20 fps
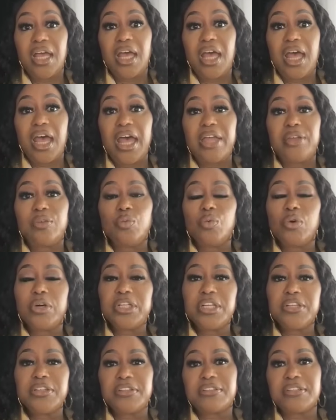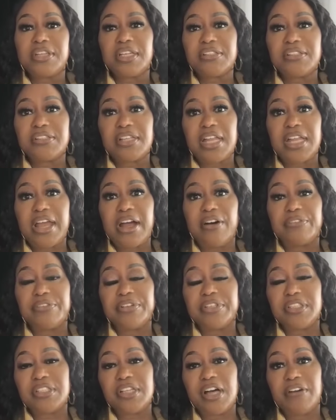And one of the things that
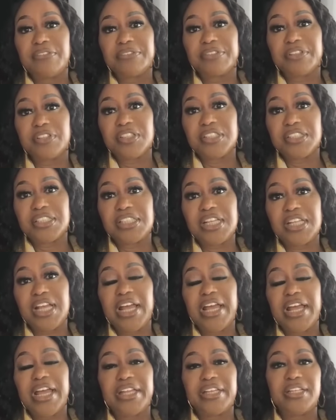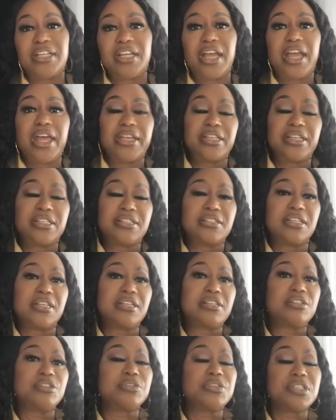Alvin Toffler said, and it's an
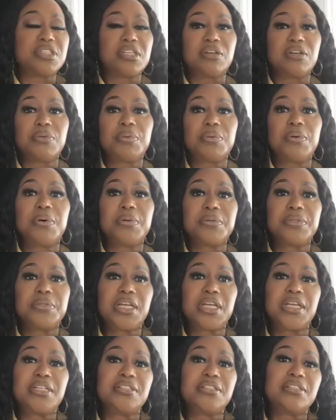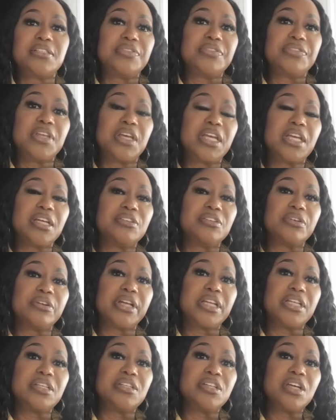interesting quote, is that the
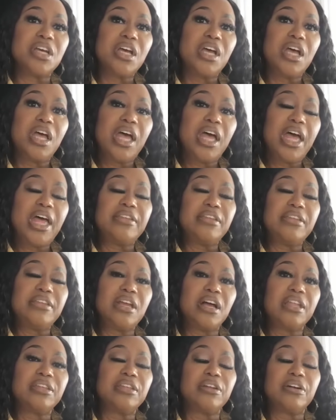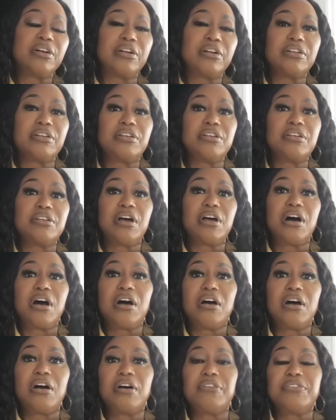ignorant and the unlearned
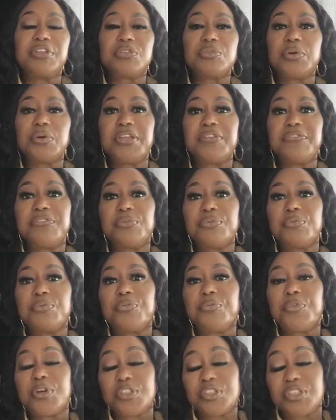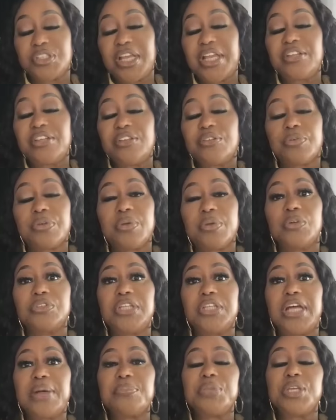of the 21st century will
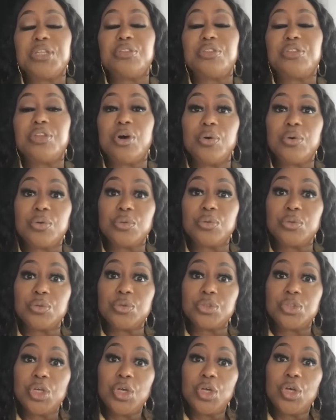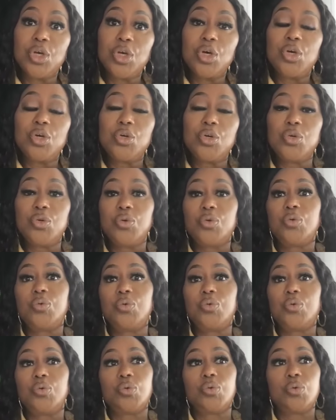not be those
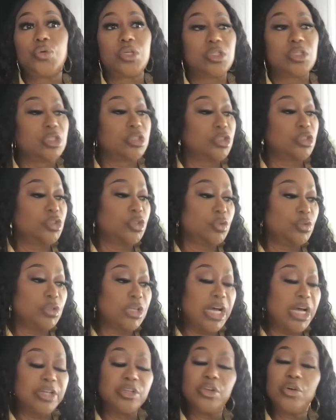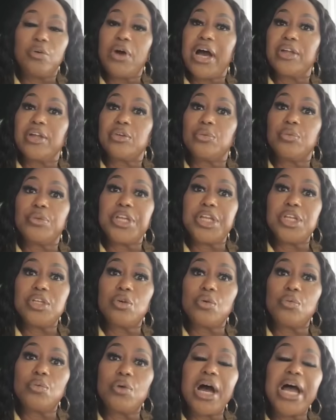who do not know how to read
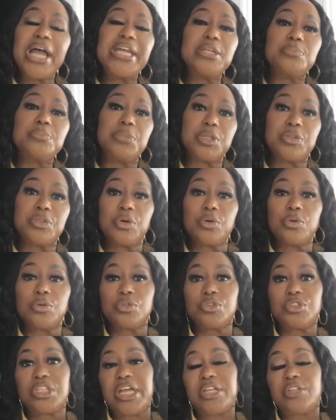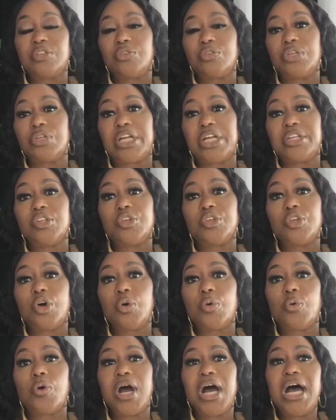or write, but those that do not
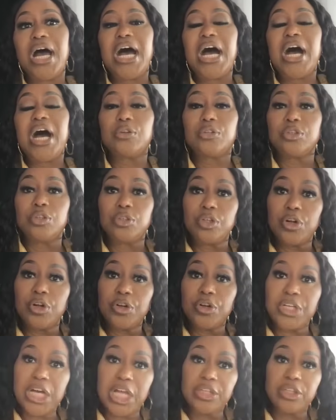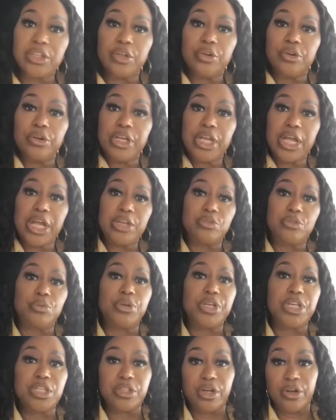know how to learn, unlearn, and
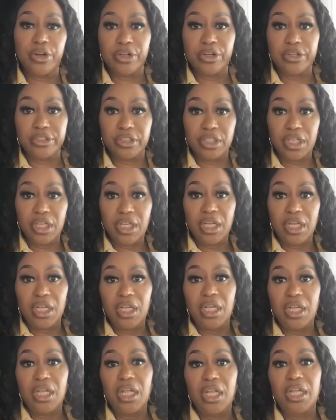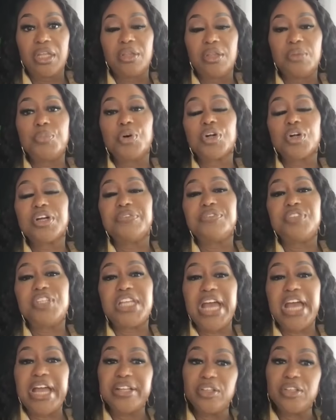relearn. In the book of
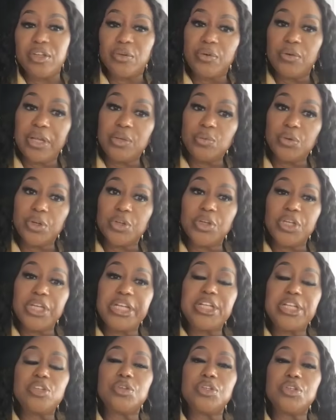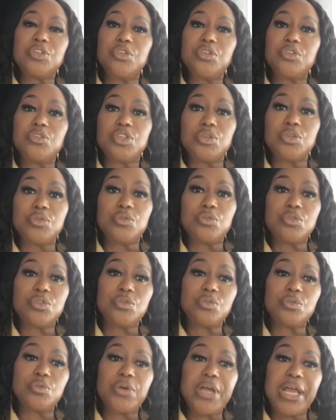Daniel, and we're going to introduce you
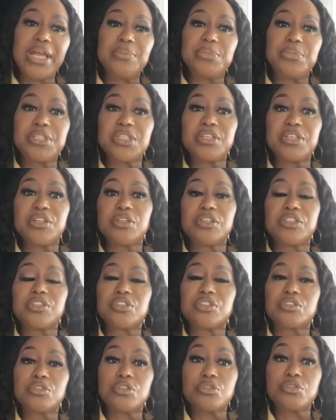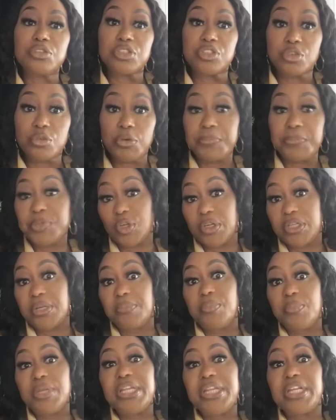to a particular scripture in a
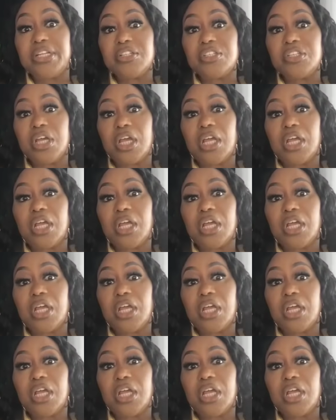minute,